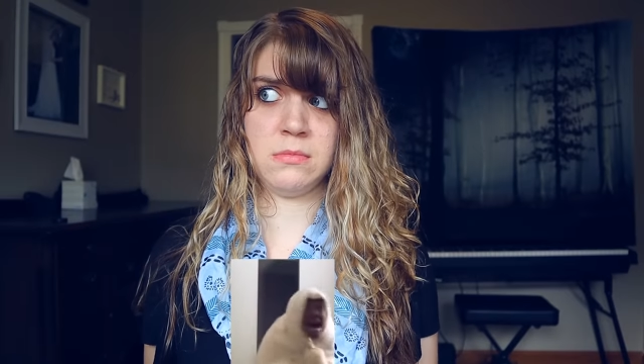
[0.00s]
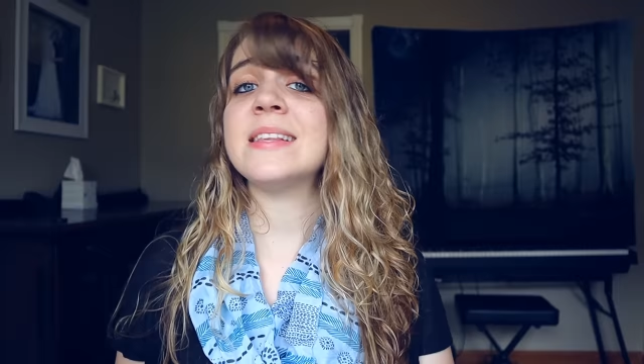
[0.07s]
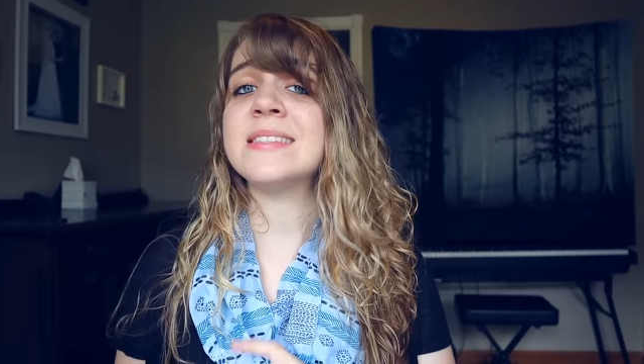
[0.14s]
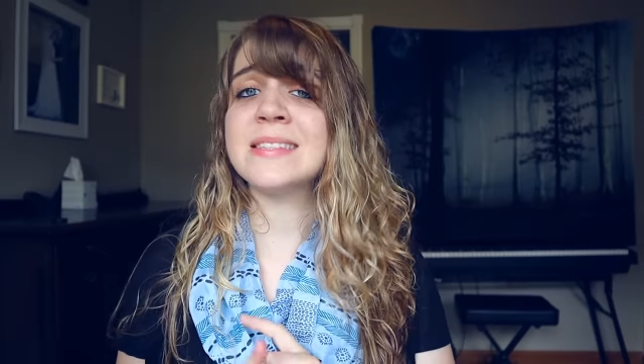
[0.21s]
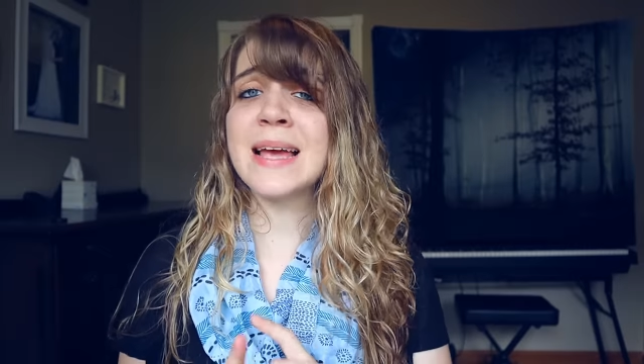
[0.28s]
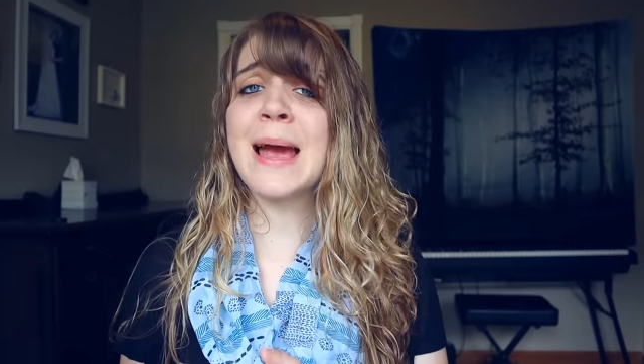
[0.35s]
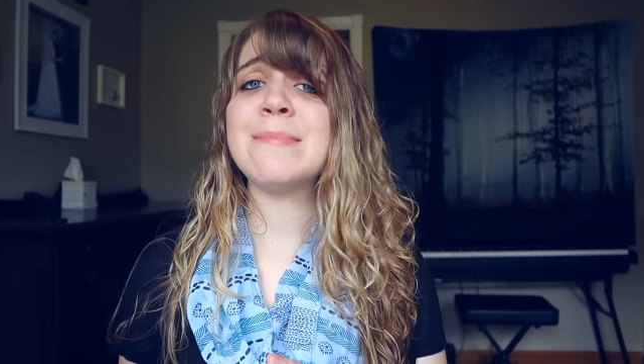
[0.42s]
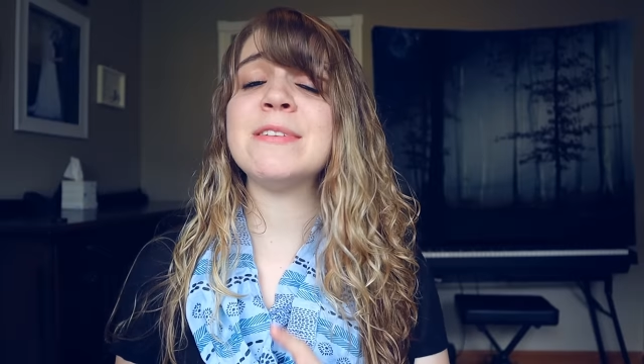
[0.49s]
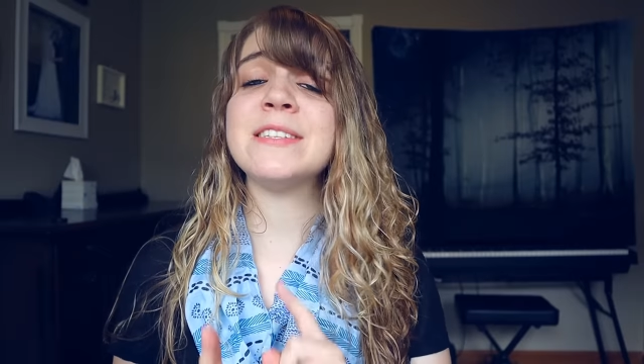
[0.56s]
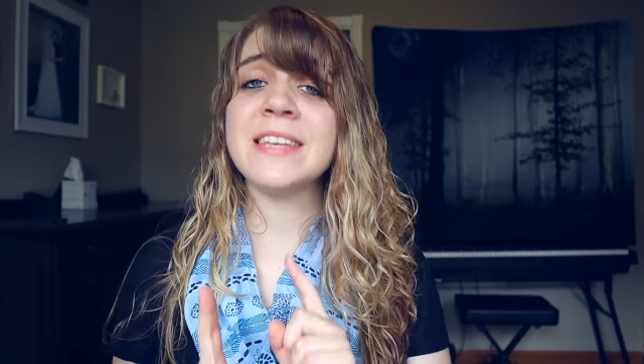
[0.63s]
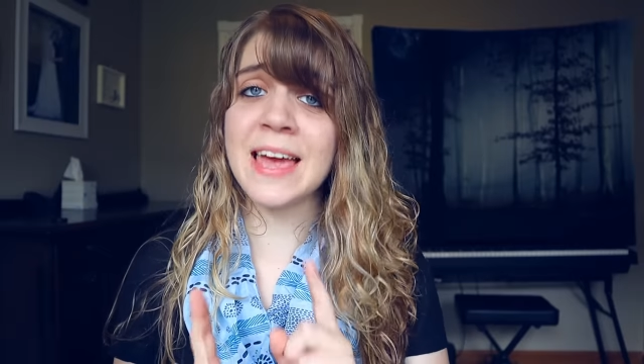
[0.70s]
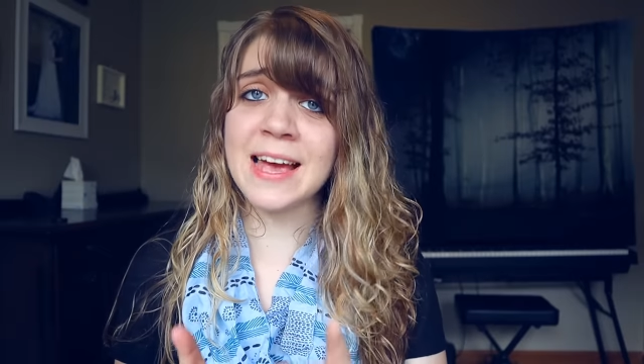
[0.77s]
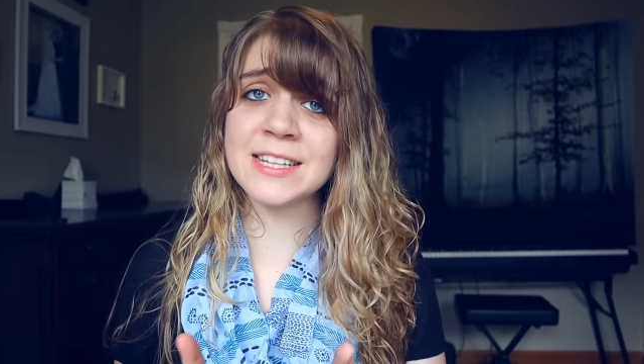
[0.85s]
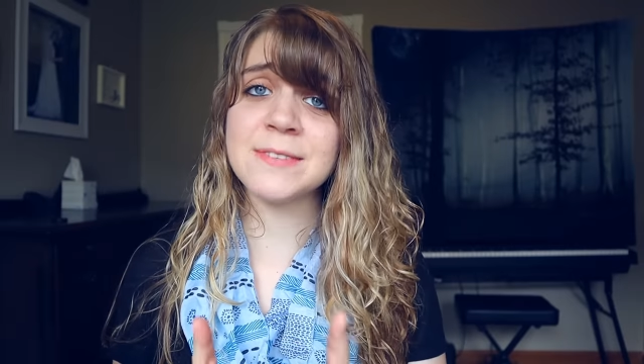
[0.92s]
it's time to
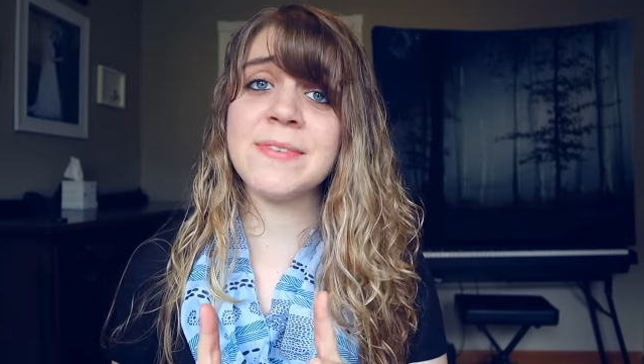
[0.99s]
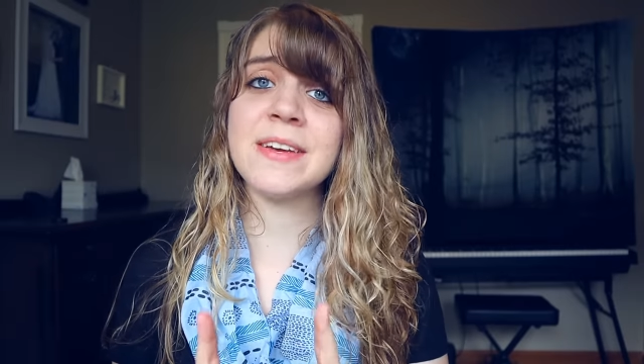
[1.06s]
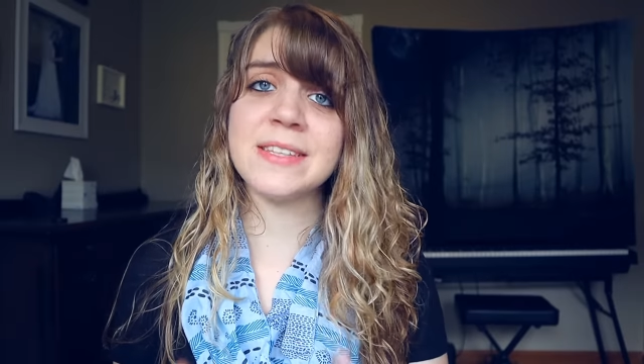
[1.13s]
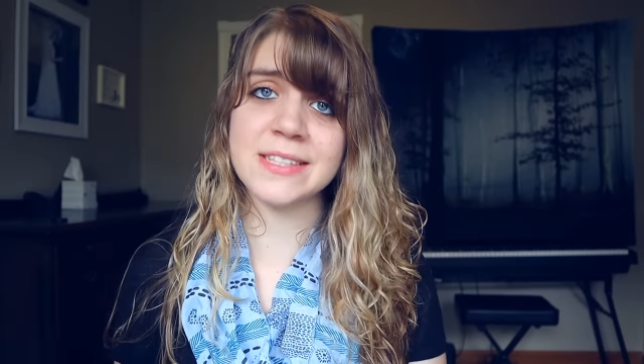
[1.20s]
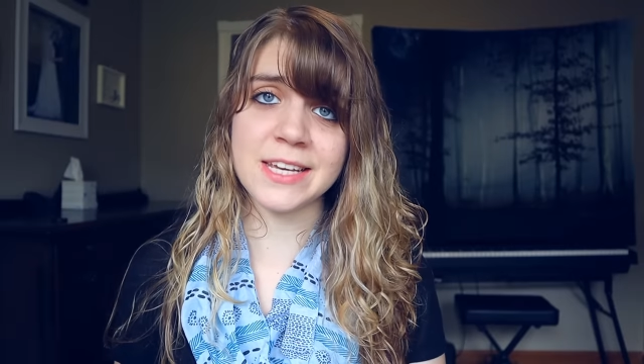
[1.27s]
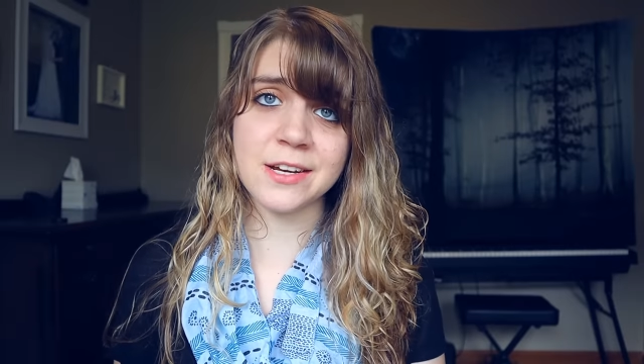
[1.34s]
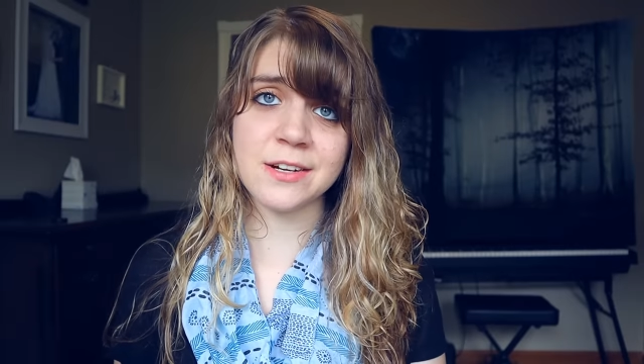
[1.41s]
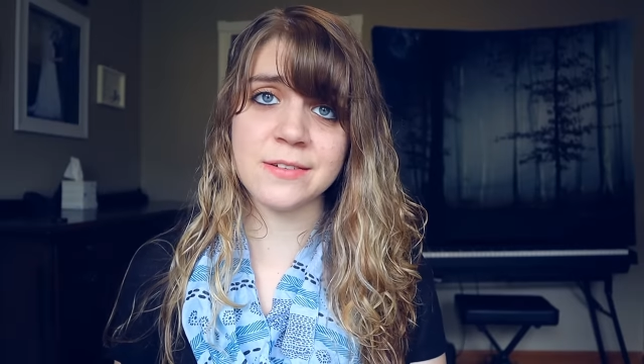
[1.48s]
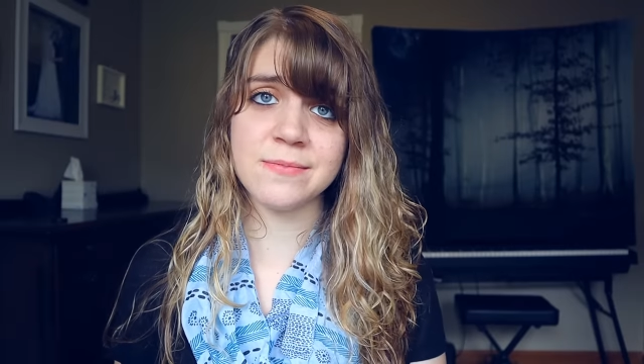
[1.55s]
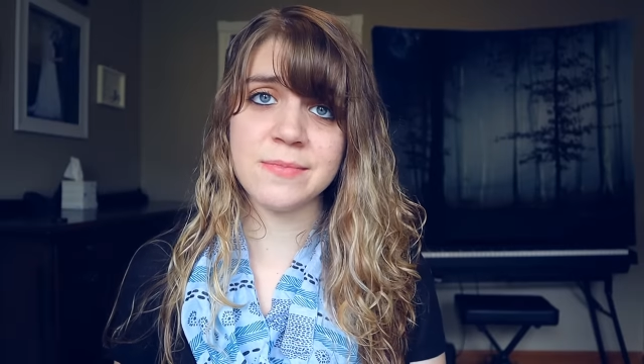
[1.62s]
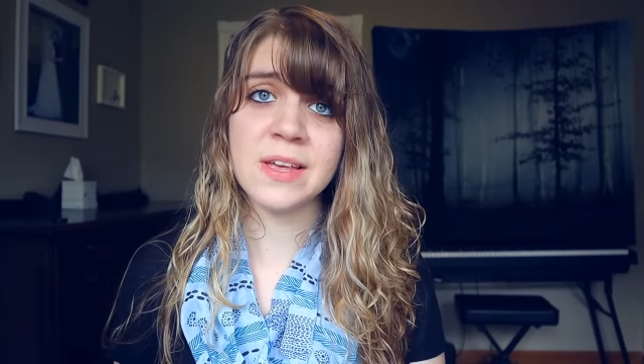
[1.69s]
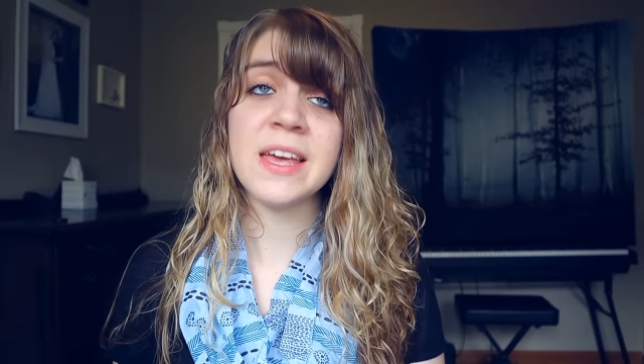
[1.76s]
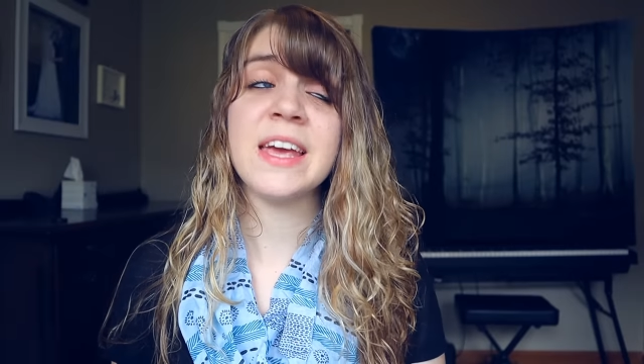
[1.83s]
deactivate Tigger